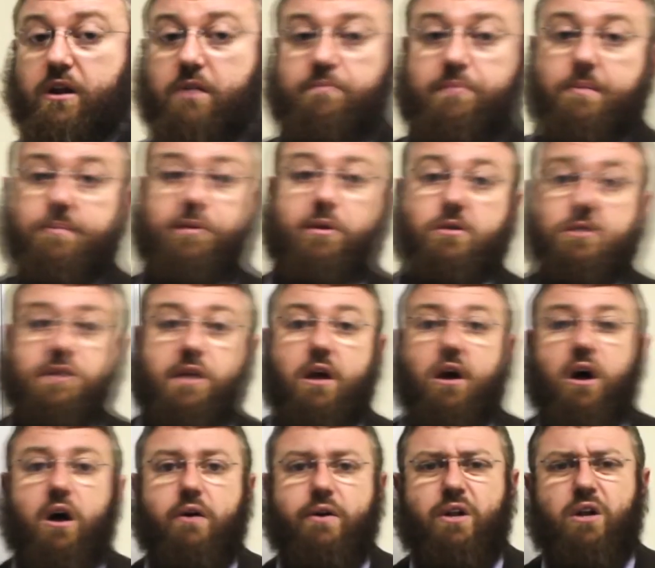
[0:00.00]
People say,
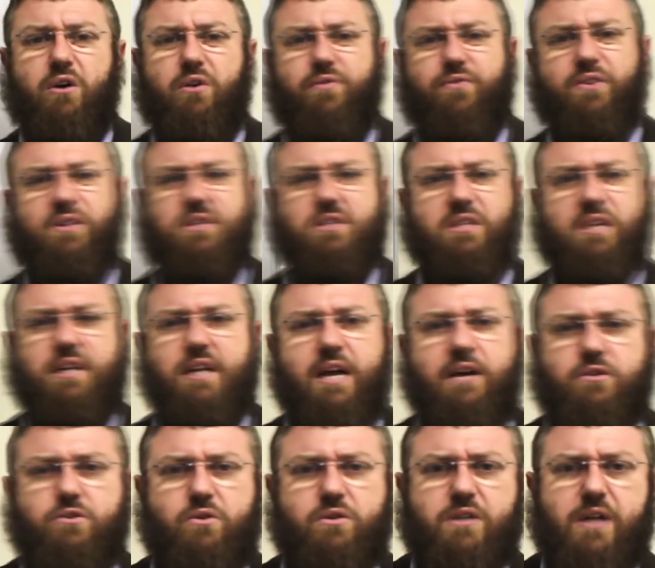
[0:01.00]
if it's an
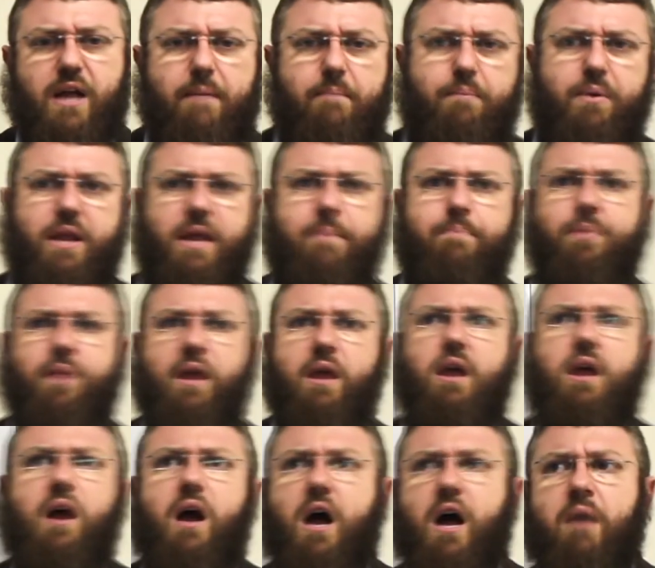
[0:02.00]
outsourced company,
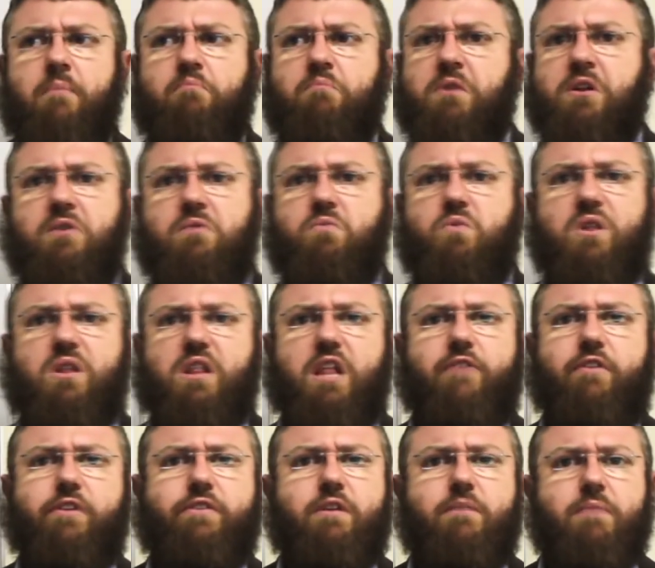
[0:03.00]
what
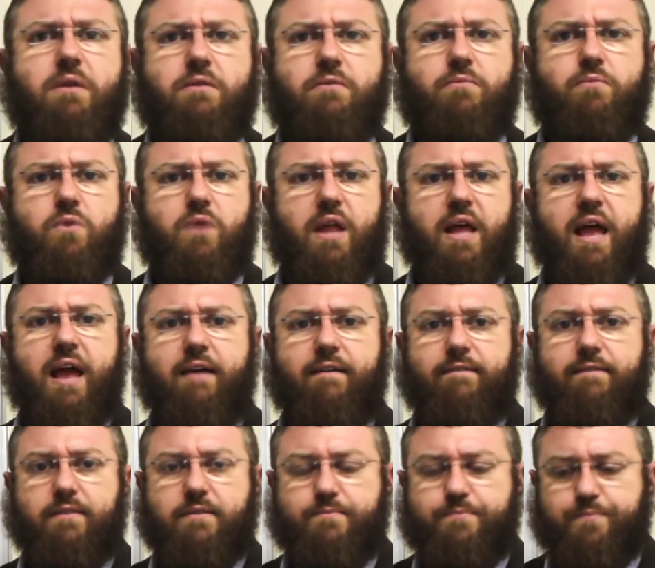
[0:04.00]
level of commitment will I
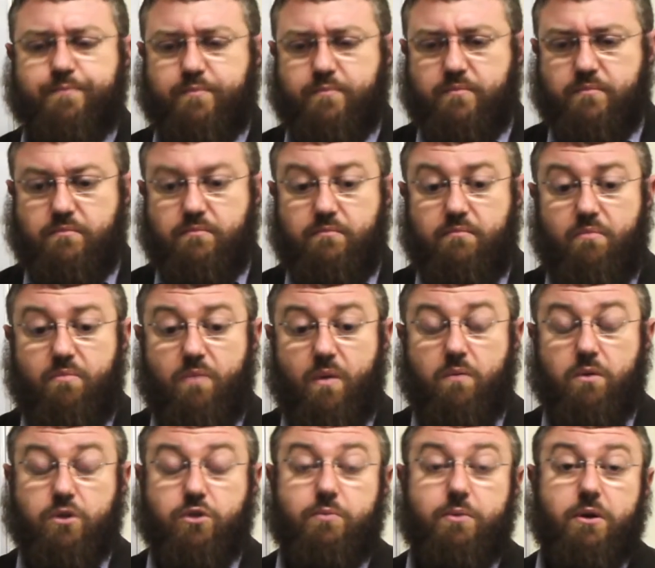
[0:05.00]
have?
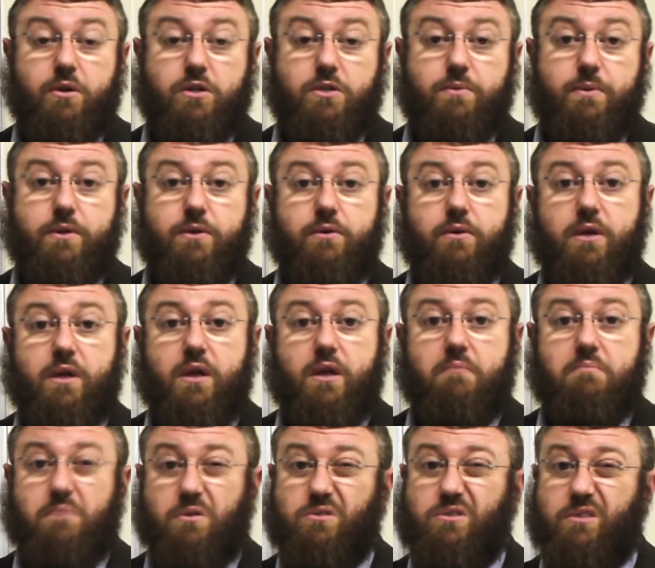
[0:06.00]
Well, to be honest with you,
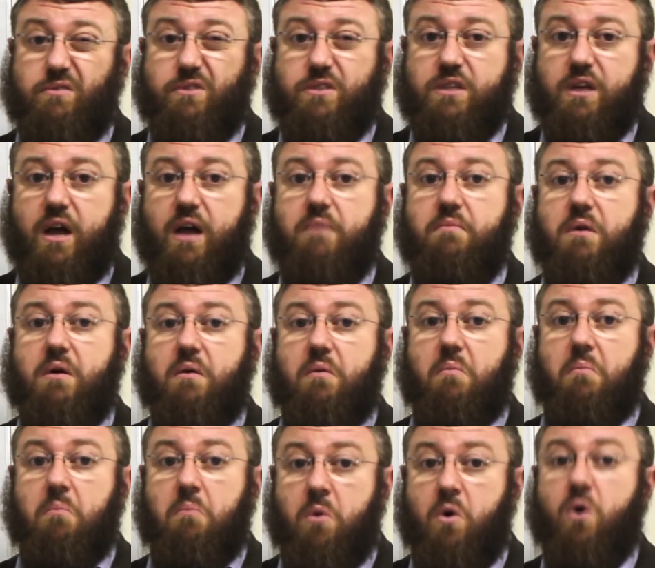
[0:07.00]
most of the time
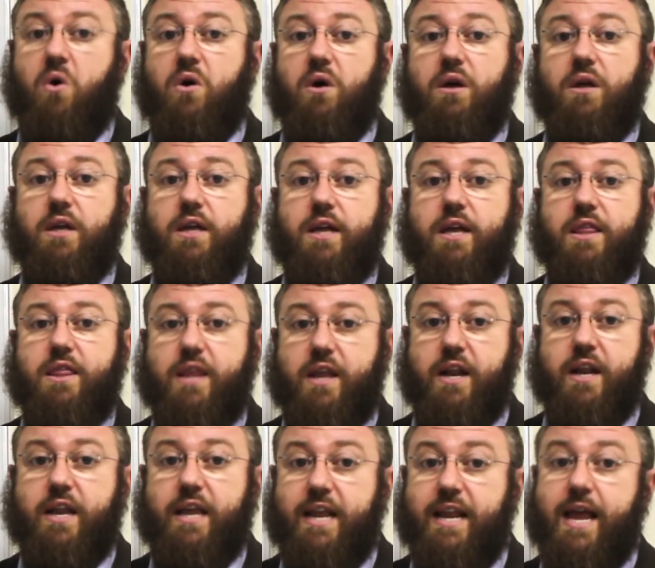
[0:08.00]
more than
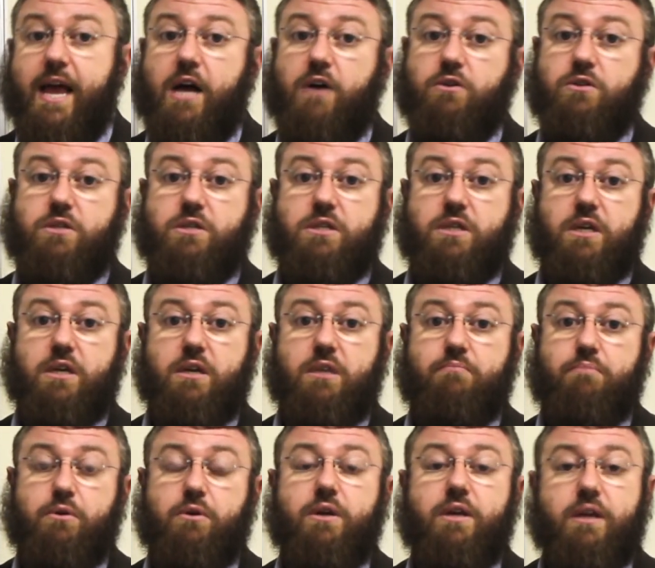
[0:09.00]
an in-house
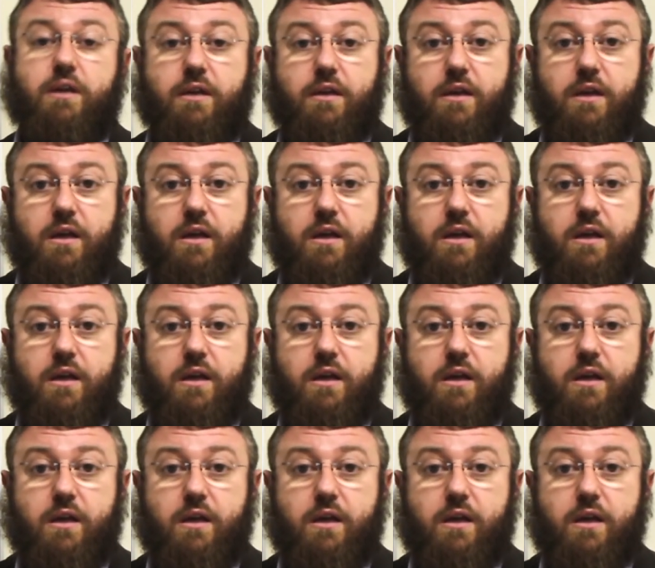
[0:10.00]
employee,